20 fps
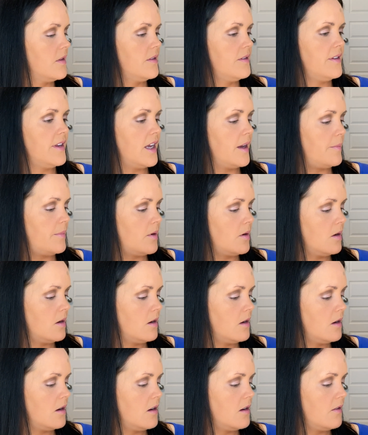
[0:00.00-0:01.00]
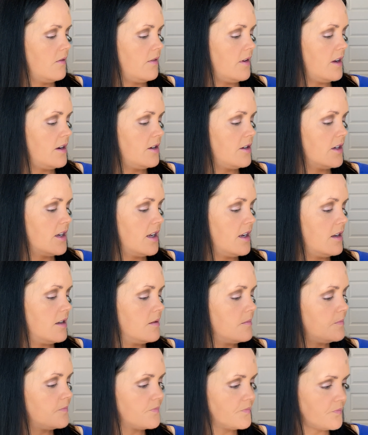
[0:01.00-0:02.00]
Tap it off. I just kind
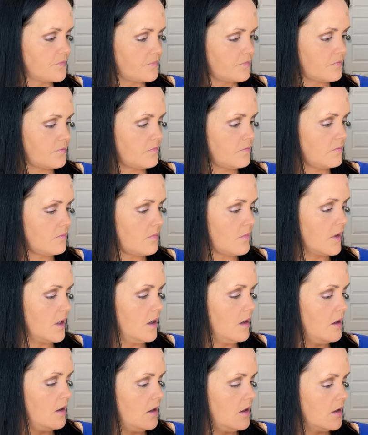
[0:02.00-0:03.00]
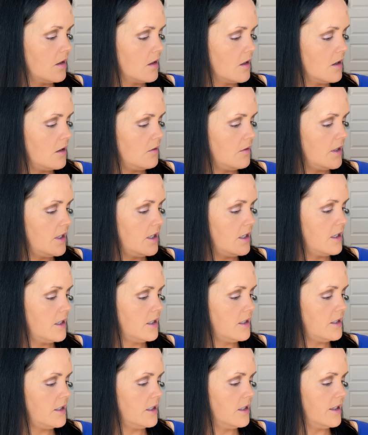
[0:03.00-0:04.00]
of go in
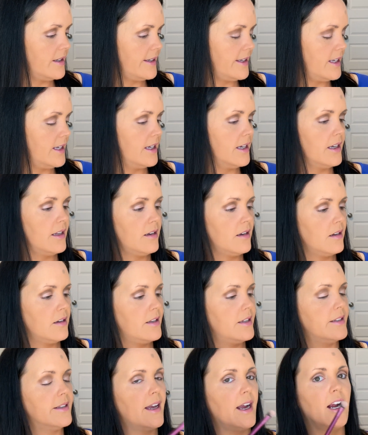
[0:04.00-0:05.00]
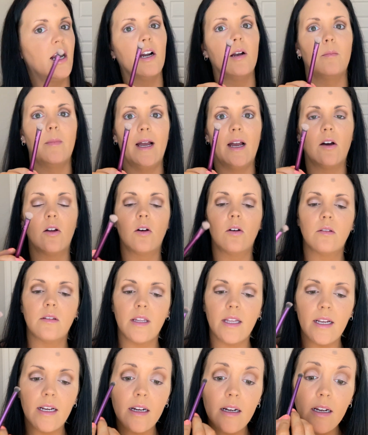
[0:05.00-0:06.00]
until I get a desired amount on
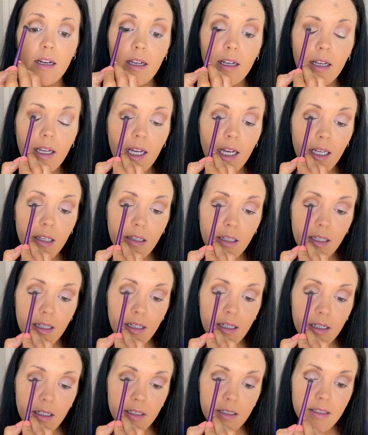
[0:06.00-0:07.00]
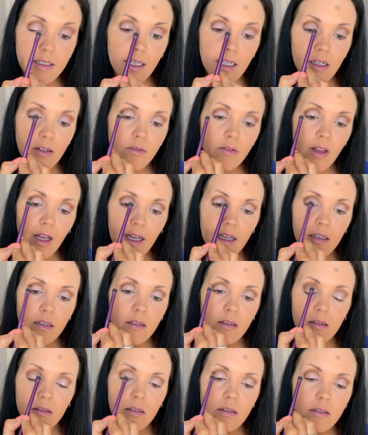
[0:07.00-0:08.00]
there. And then instead of like
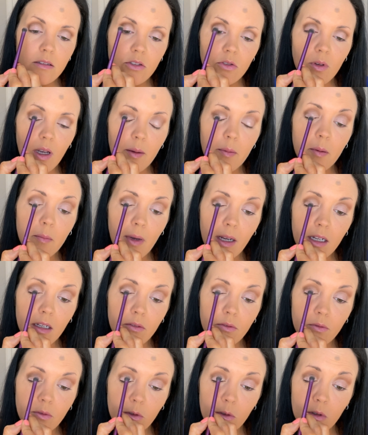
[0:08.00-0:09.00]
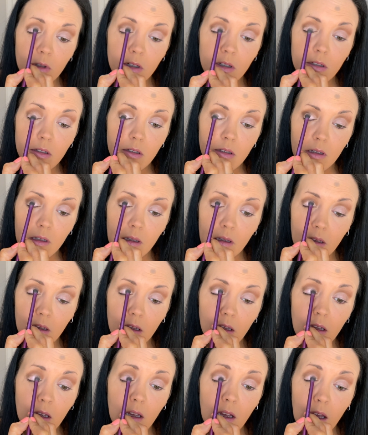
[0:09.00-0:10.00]
swiping back and forth,
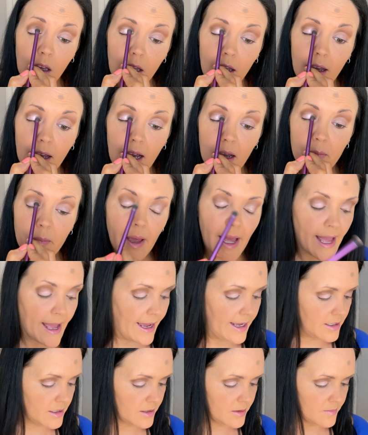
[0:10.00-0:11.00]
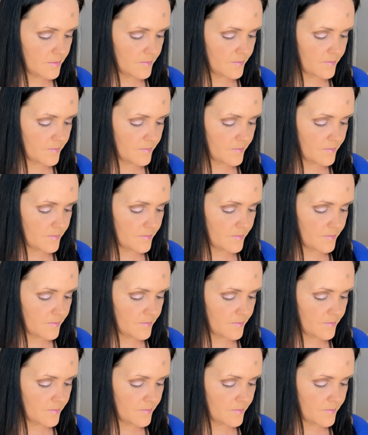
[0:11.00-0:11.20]
I pat.